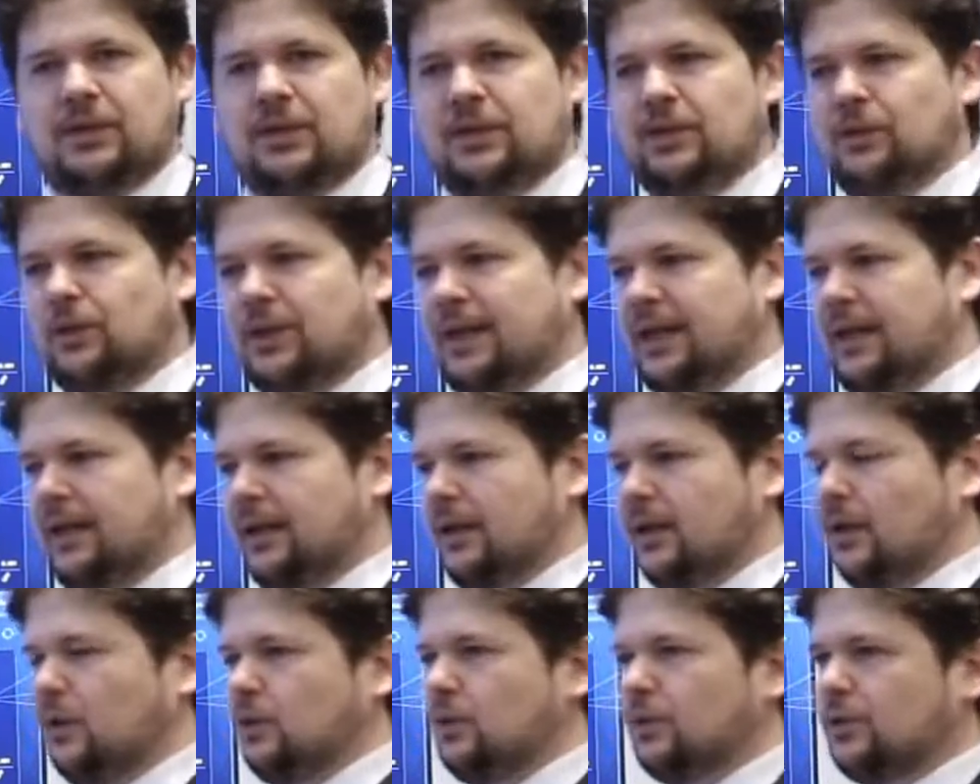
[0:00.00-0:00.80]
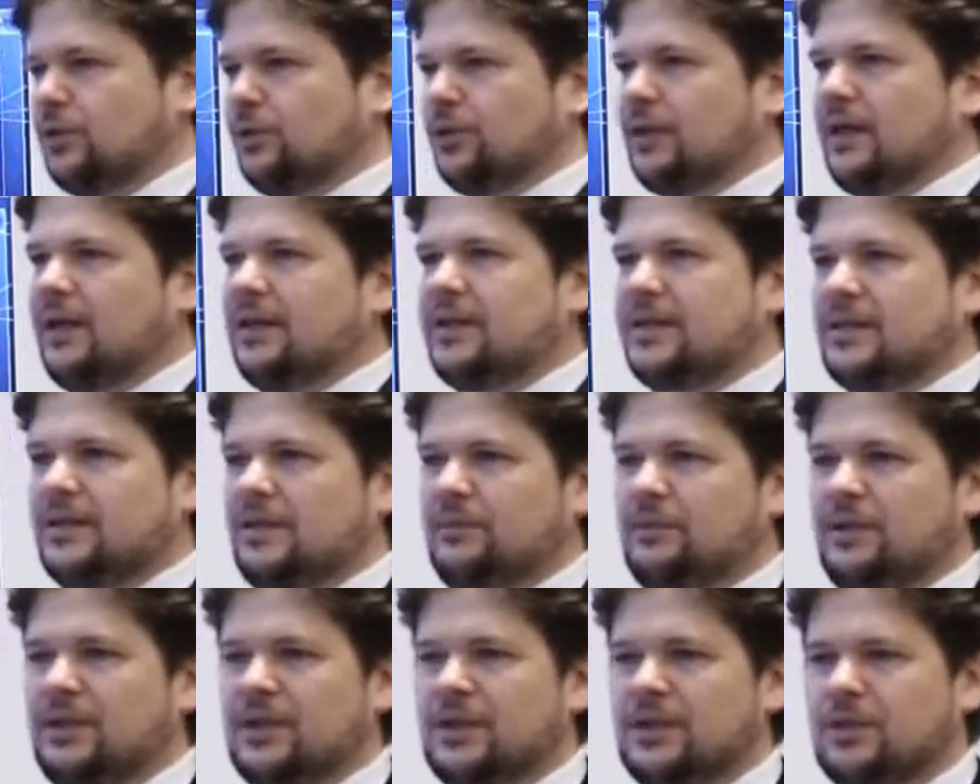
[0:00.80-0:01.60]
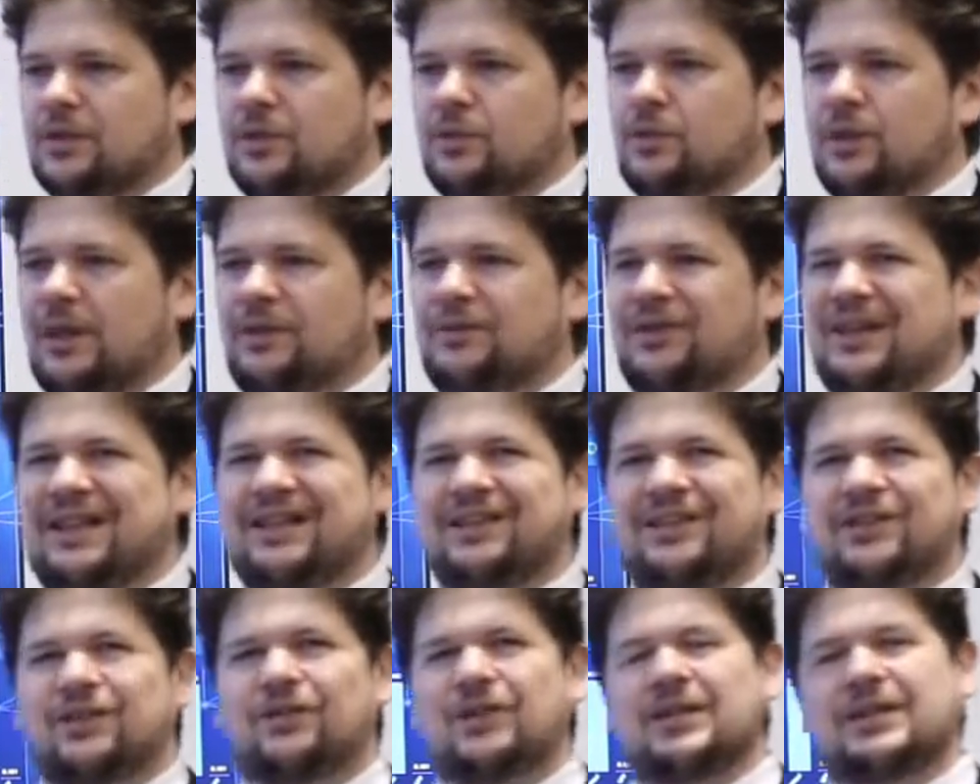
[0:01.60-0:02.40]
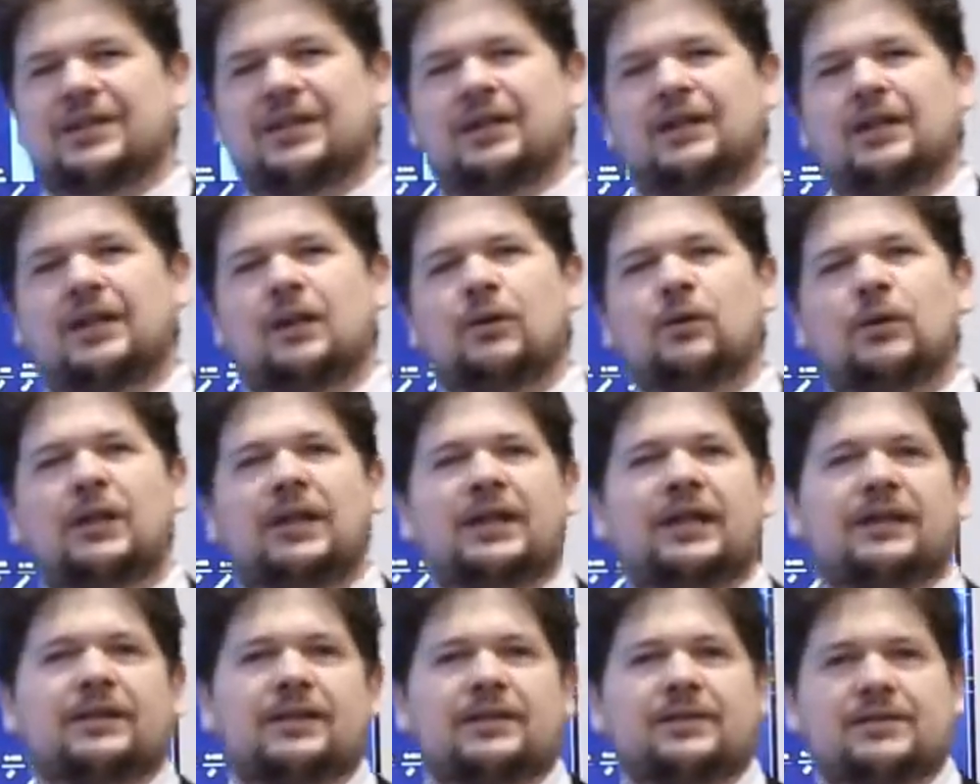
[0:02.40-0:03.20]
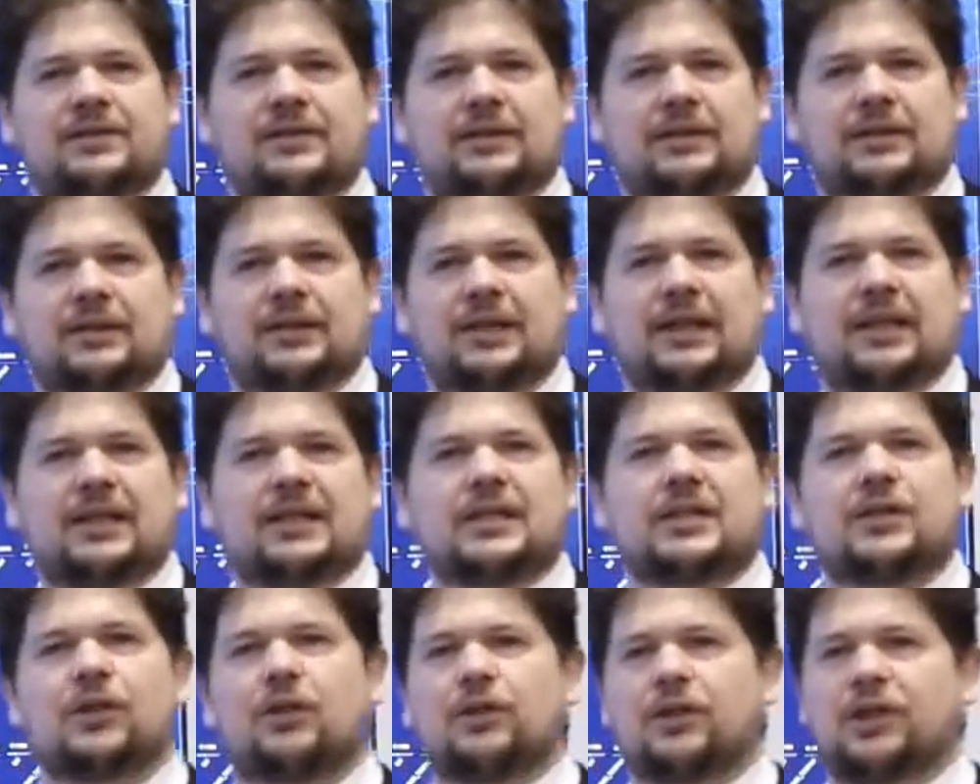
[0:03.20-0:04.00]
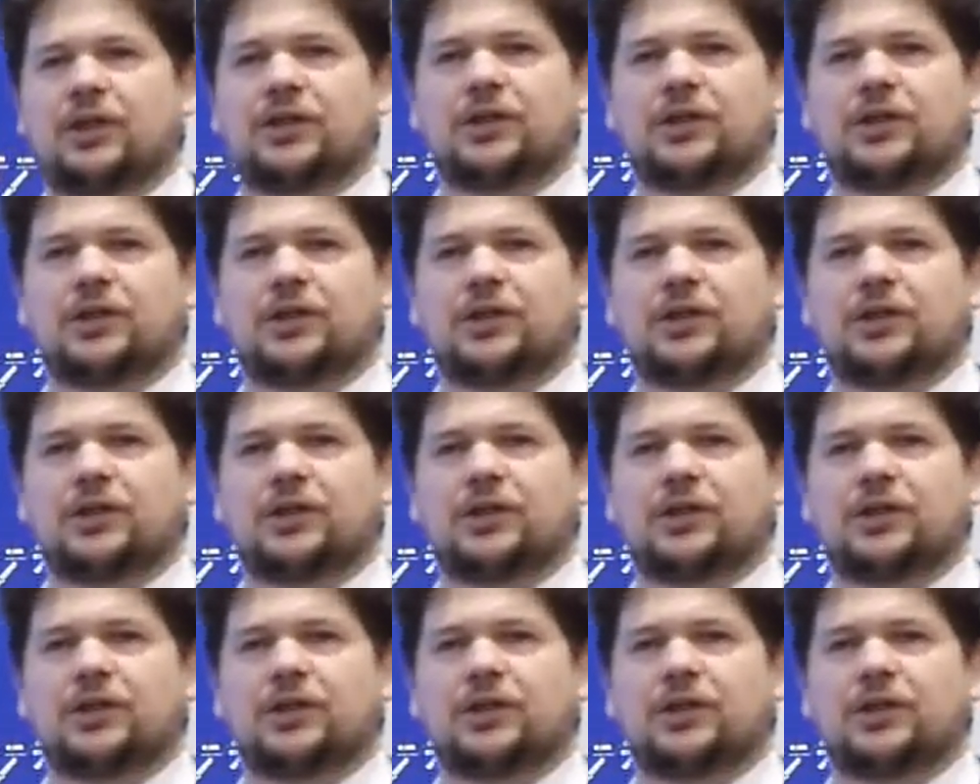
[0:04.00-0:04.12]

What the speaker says: You can go to customers who have interest in low latency, like stock